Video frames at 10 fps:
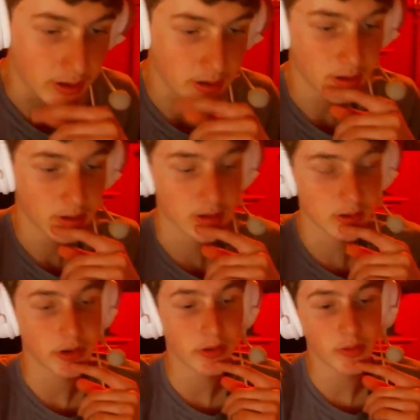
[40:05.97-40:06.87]
It's a
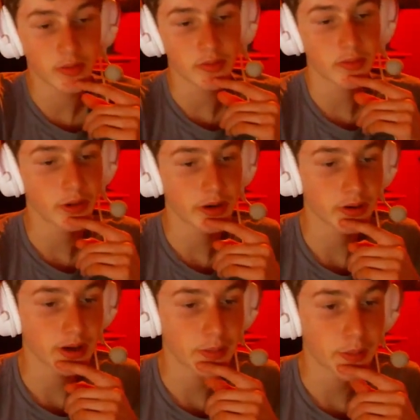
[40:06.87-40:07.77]
weird
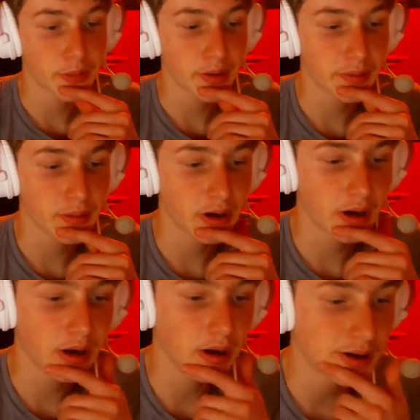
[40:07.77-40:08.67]
game to predict. But
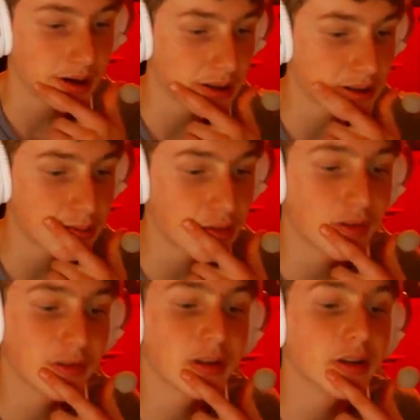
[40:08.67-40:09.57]
all right, let's move
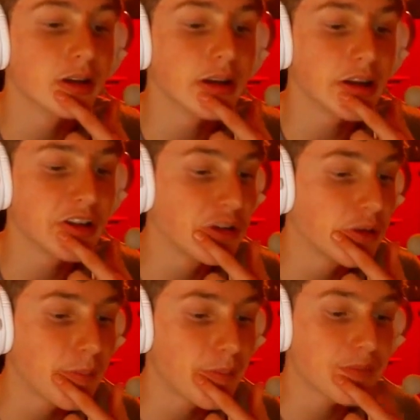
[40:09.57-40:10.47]
over to EU.
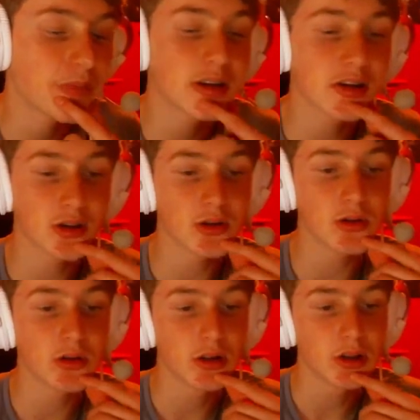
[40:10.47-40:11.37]
So
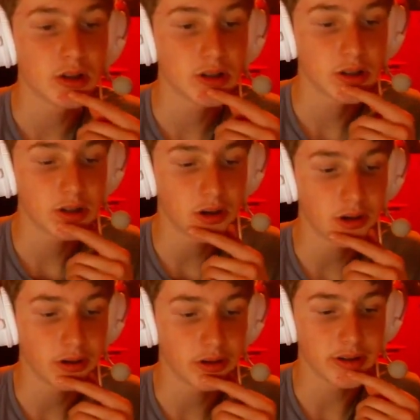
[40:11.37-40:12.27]
on
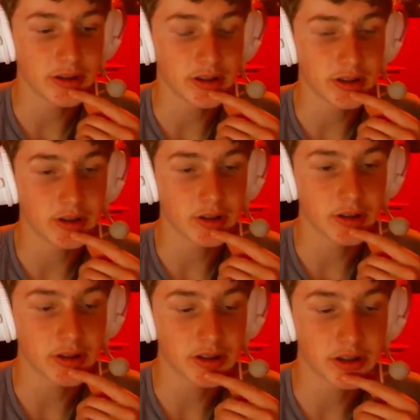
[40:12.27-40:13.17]
this
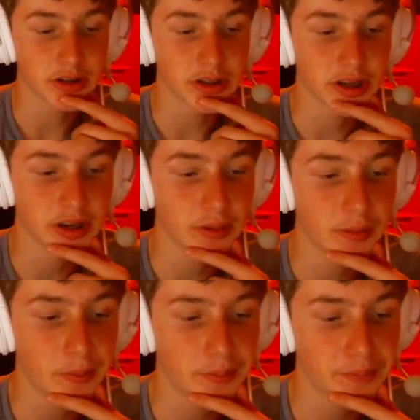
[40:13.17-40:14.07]
Thursday,
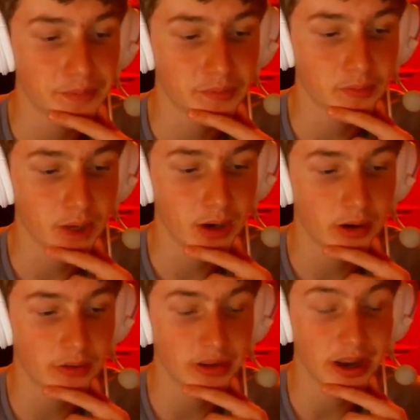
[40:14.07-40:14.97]

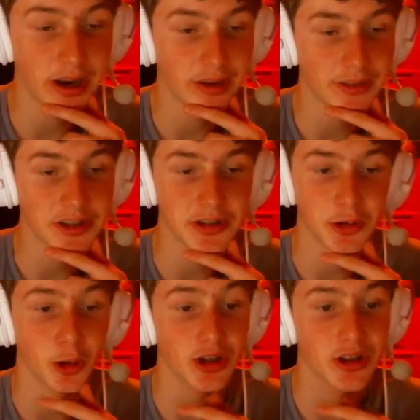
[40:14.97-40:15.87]
Fnatic versus
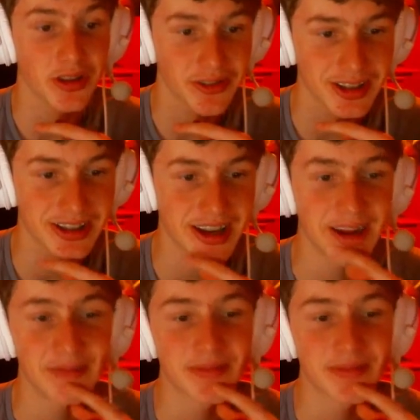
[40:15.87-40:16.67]
Origin, the first game.